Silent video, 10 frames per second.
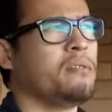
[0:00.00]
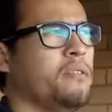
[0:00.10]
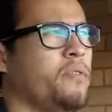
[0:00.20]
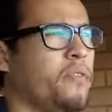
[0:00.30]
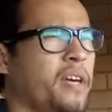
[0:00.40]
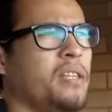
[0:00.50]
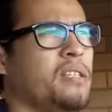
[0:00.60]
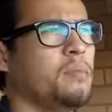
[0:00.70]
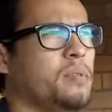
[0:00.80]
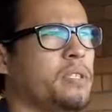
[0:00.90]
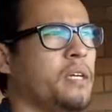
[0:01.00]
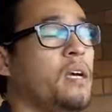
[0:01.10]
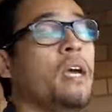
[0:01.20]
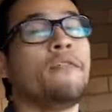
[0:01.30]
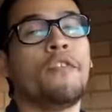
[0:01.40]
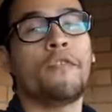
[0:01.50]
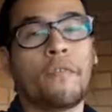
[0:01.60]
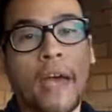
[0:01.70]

If you've had the Double Down, if you've